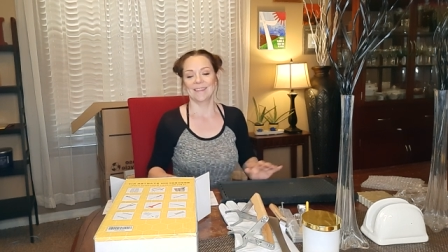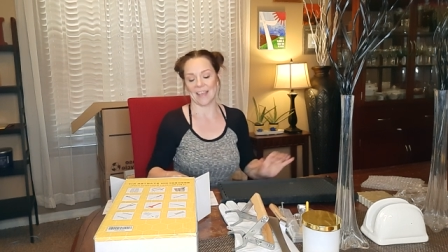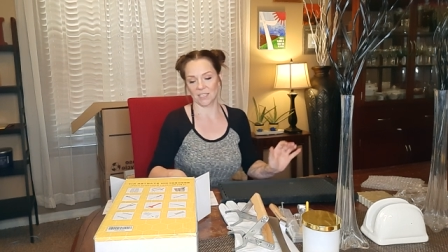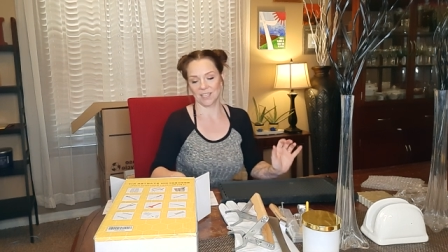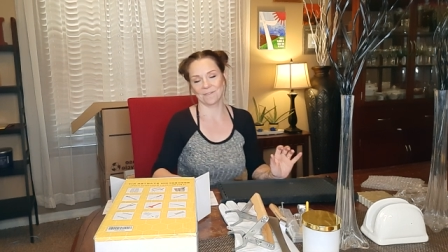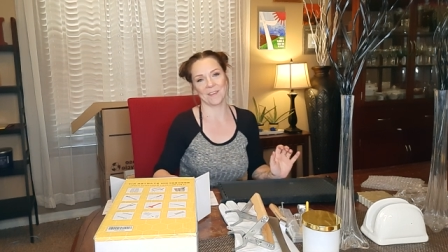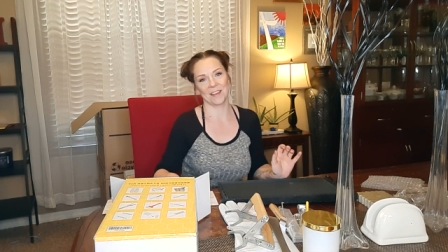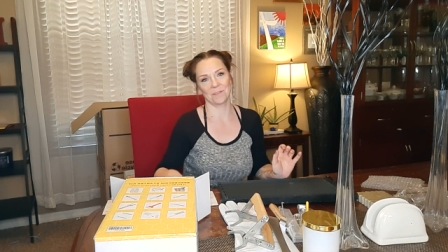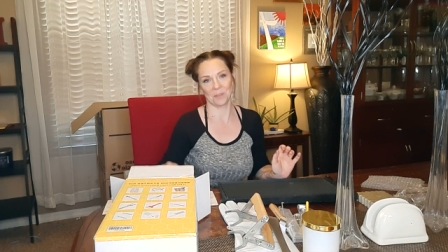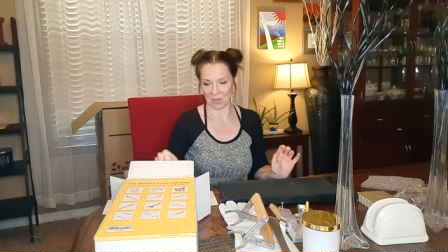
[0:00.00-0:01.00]
That's the
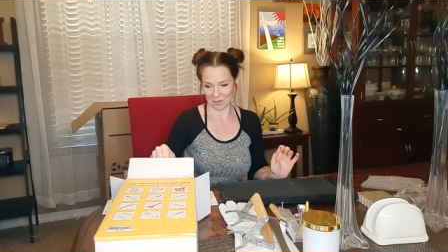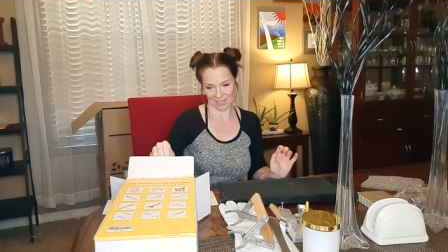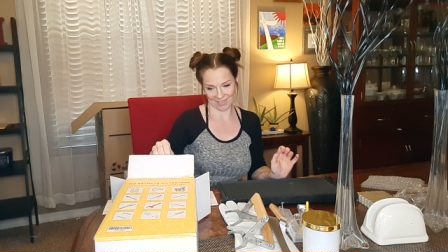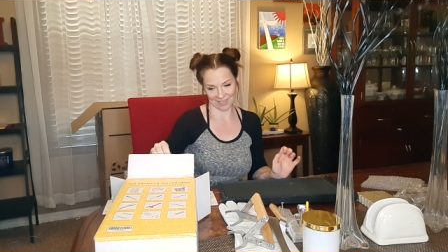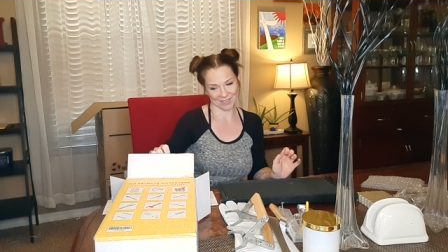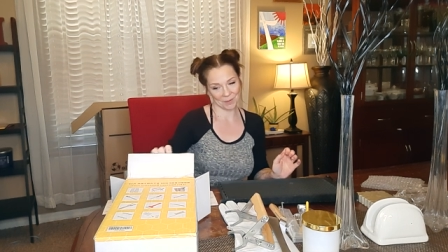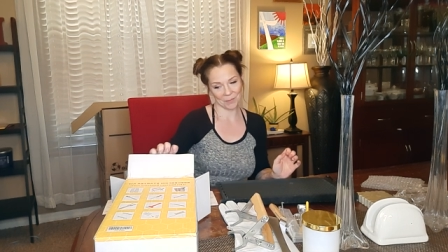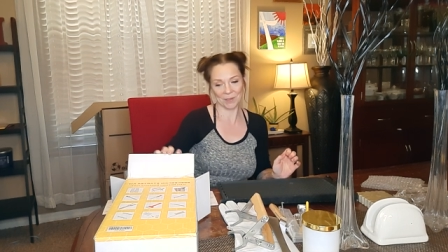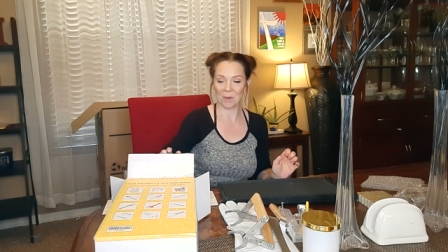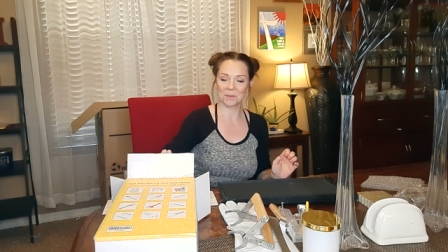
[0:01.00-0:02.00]
fun of learning.
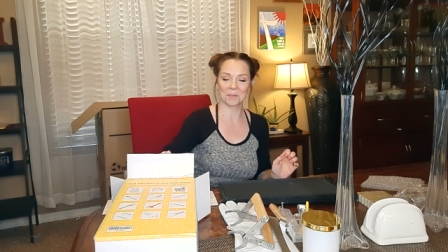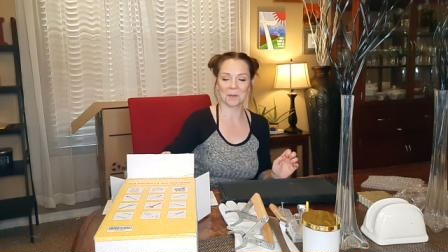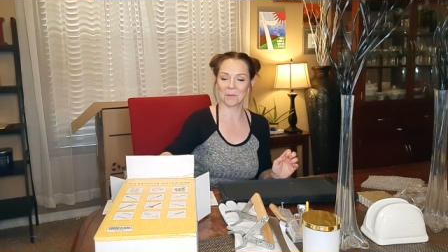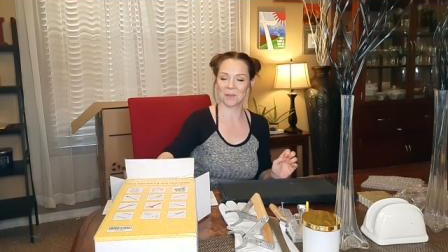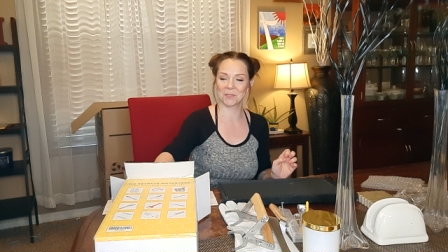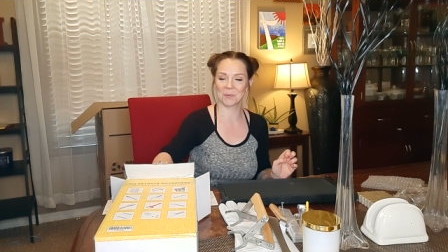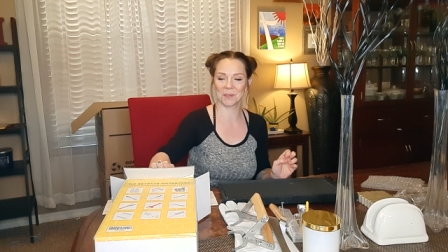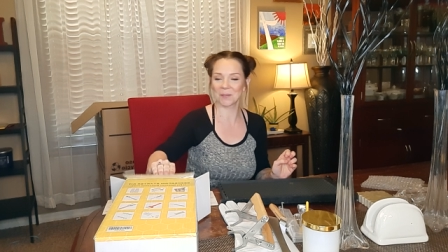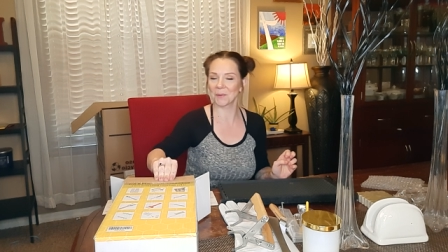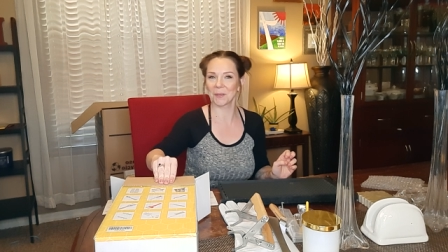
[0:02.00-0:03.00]
We don't know what
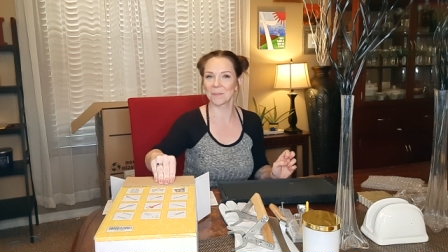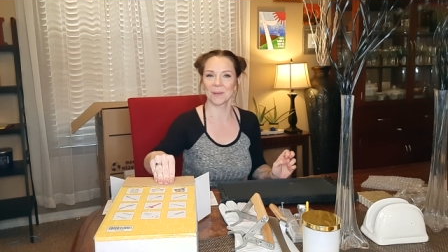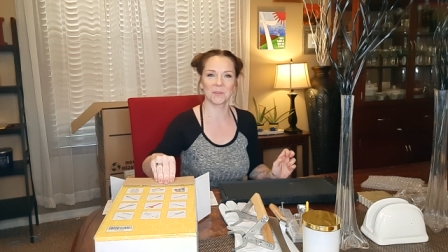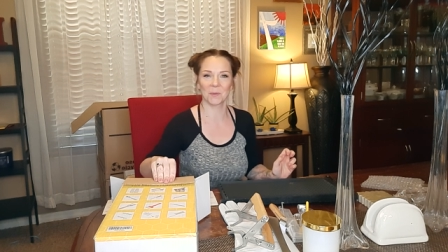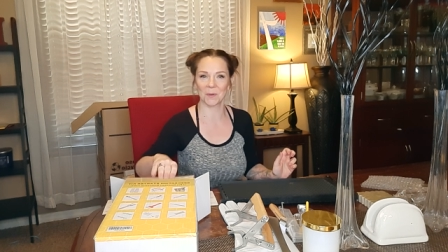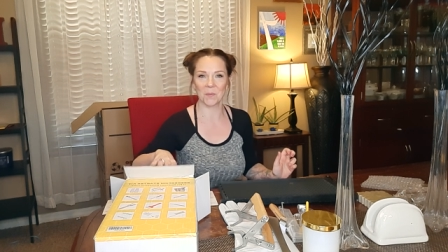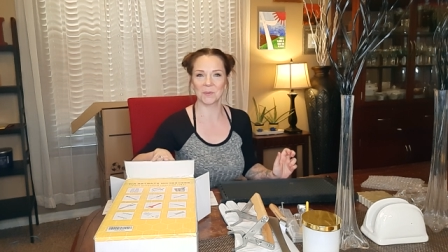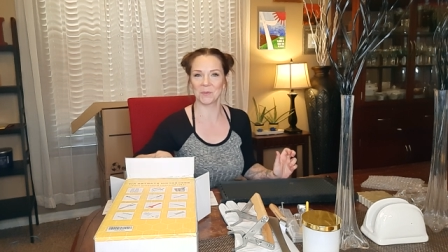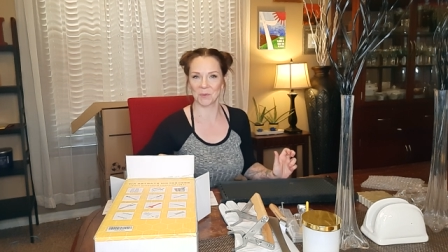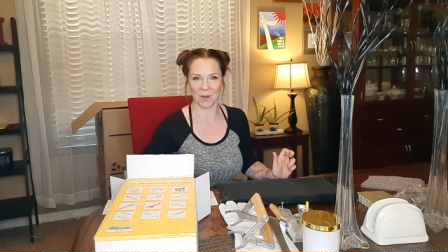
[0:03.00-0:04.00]
we're doing, but we're
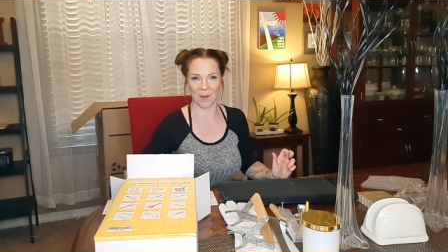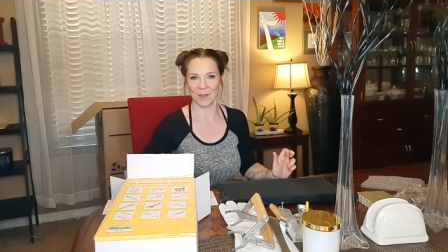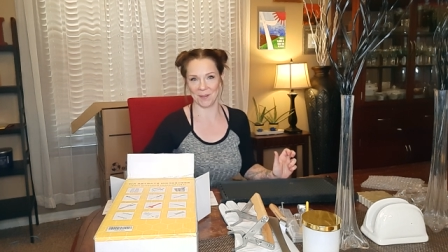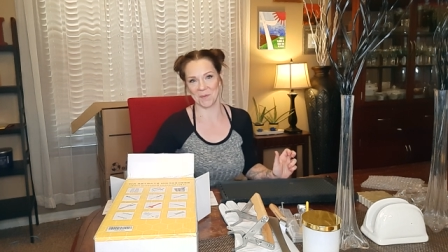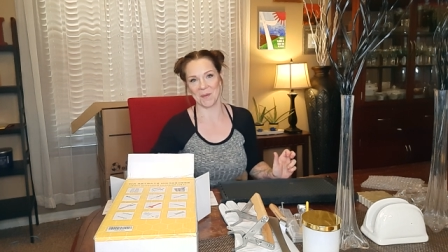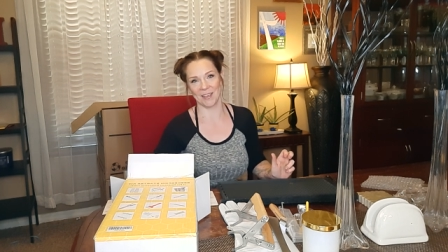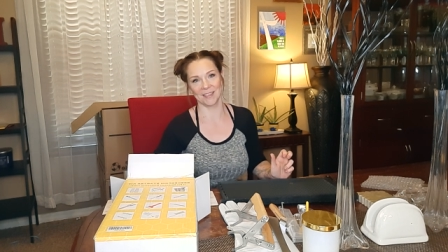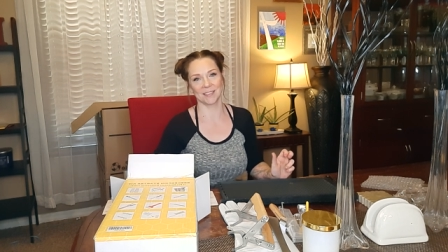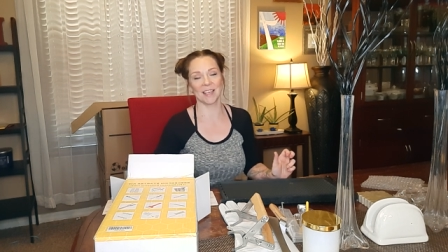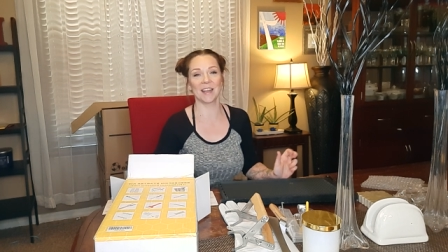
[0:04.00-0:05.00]
going to try anyways.